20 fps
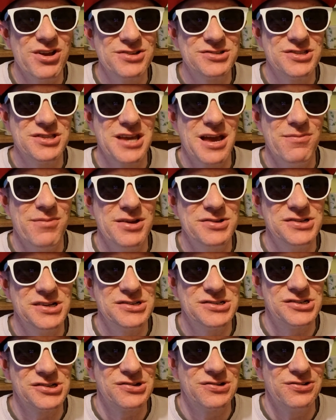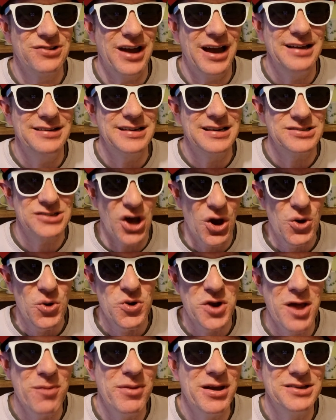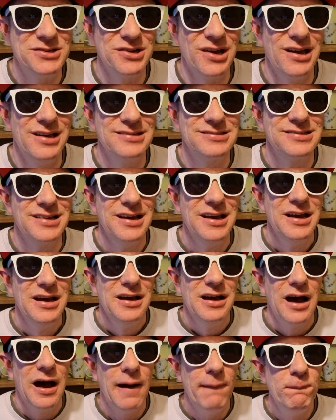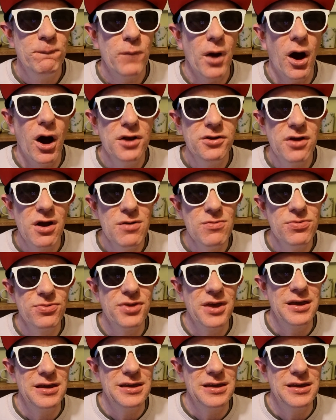to the images to create its own images. I don't think